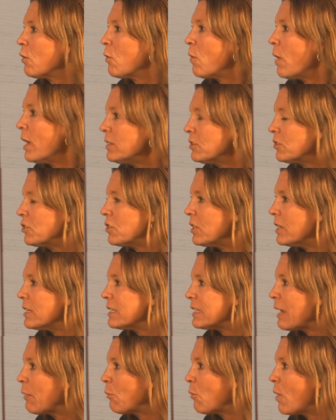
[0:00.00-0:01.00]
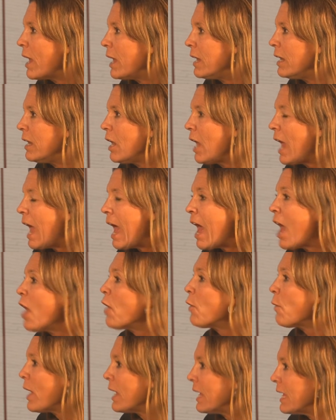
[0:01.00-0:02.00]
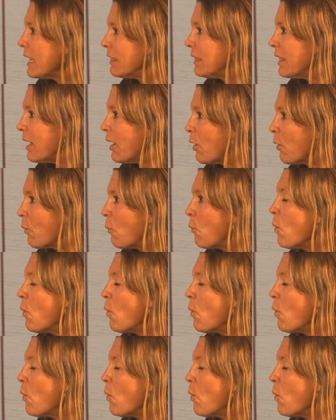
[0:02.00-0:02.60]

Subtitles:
question is, how do I get there?